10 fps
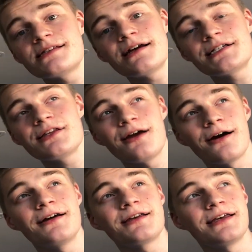actually
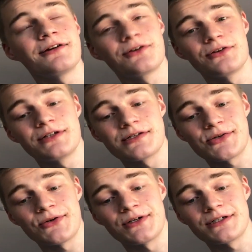high-key a good
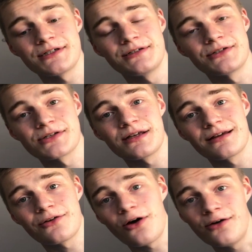dessert. Just
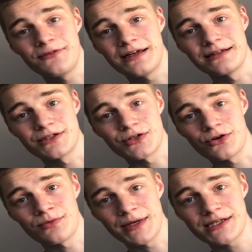like coffee and sugar mixed